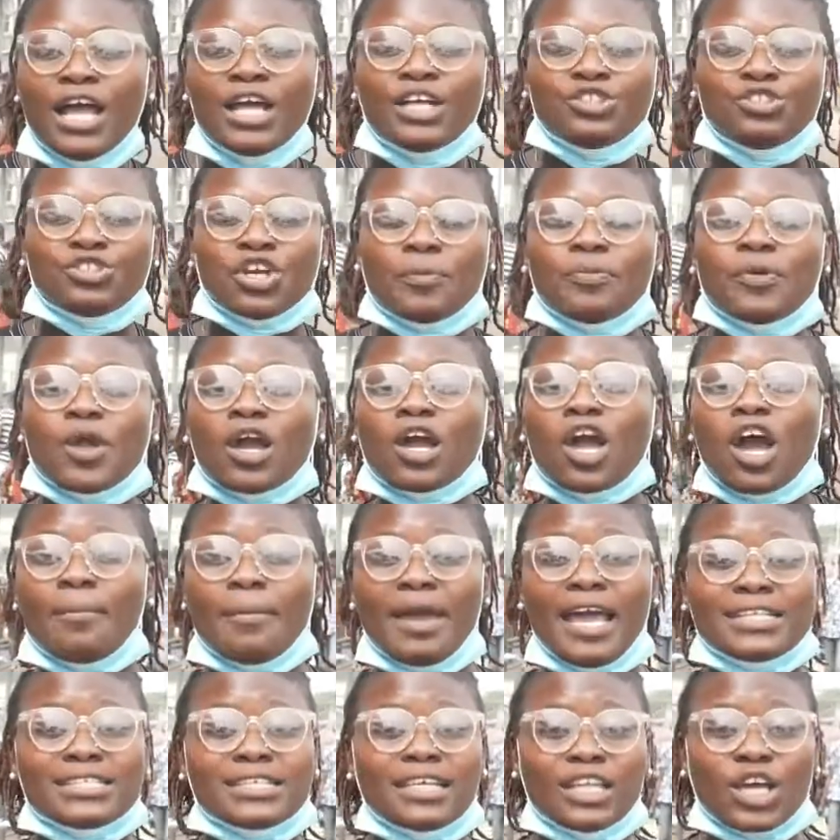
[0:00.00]
Drop your
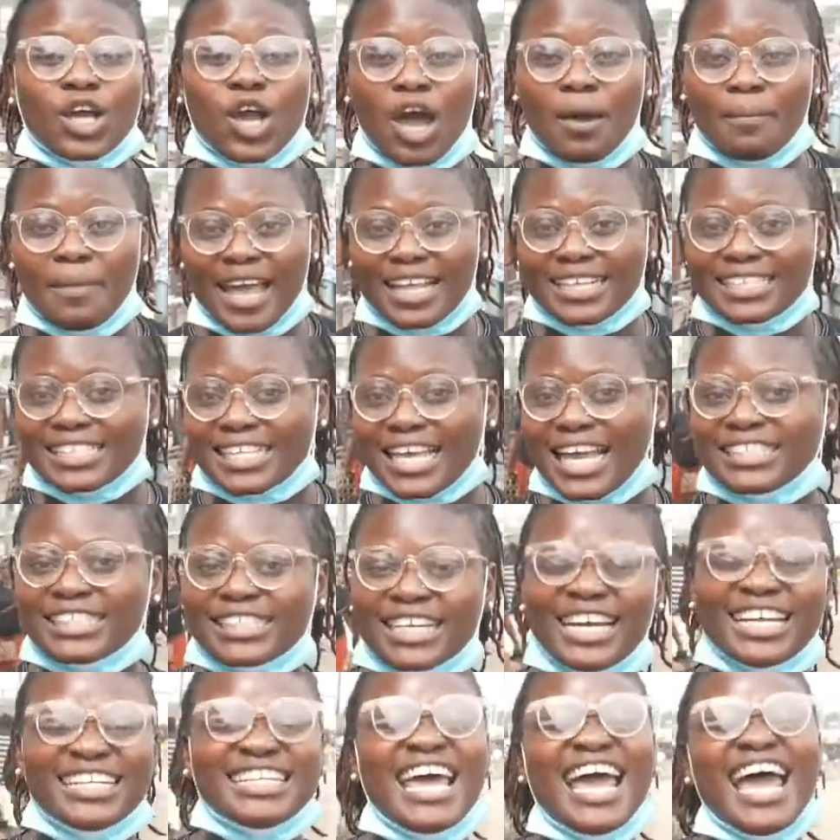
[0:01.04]
comments in the comment
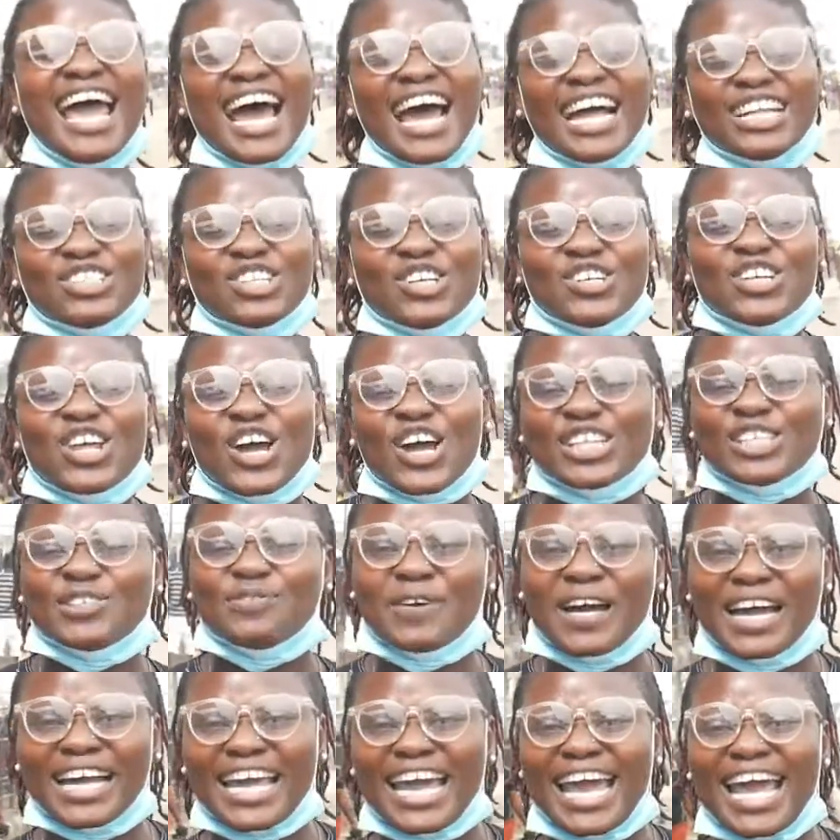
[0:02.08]
section. And do not
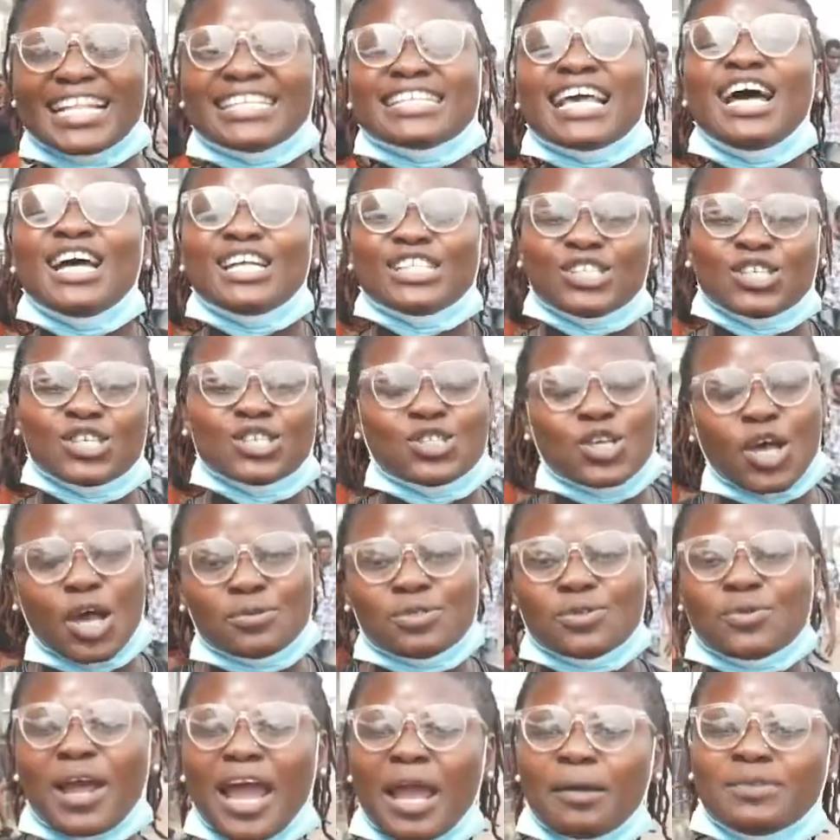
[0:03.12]
forget to
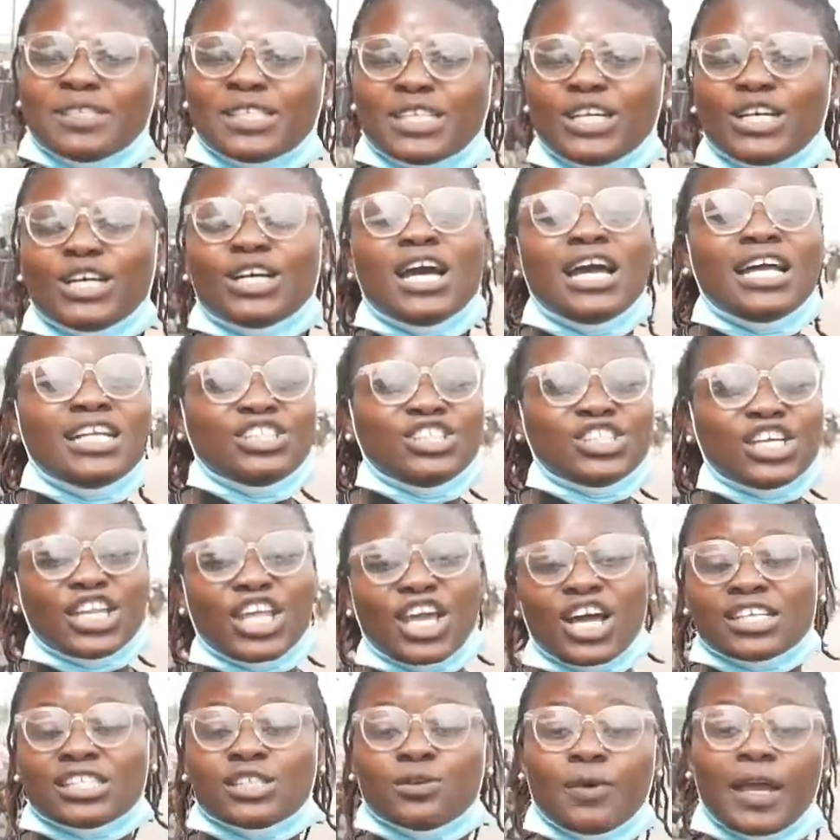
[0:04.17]
subscribe to
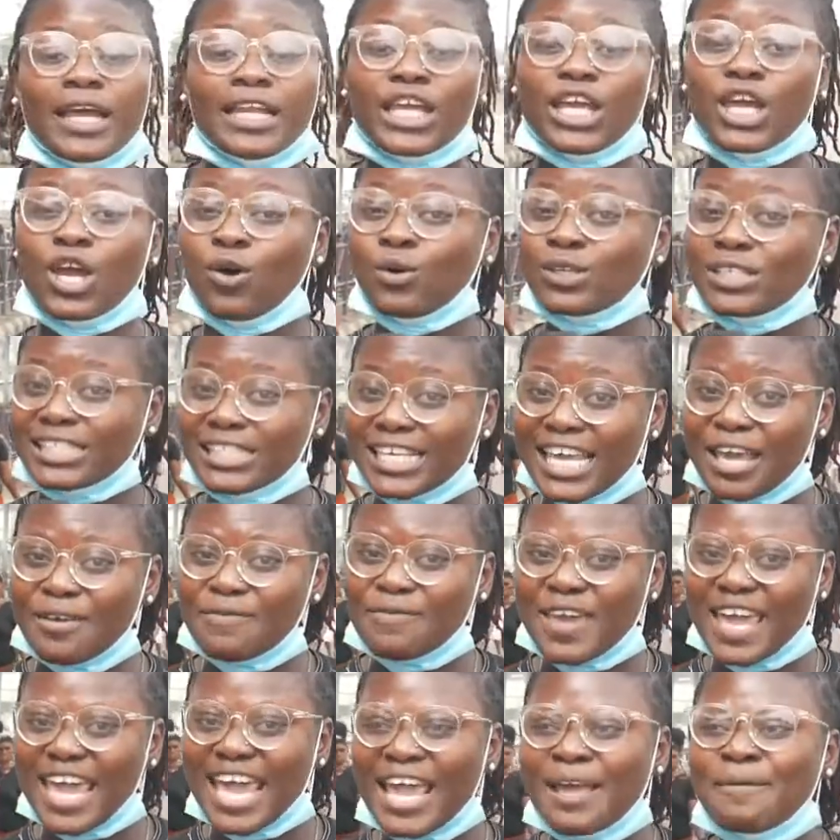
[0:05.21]
Genius Radio
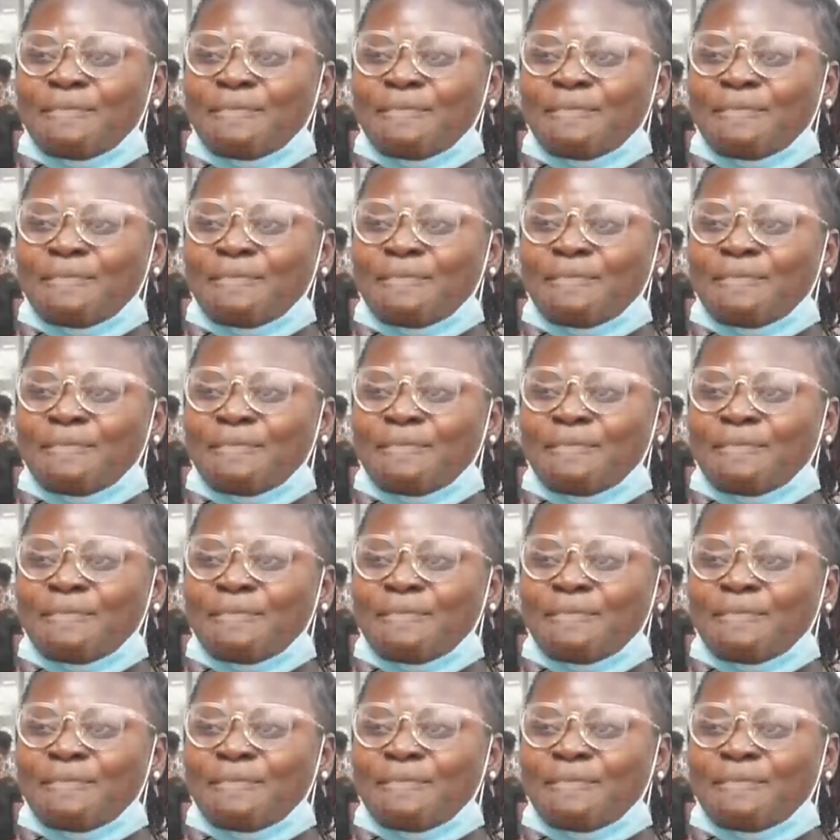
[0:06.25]
TV.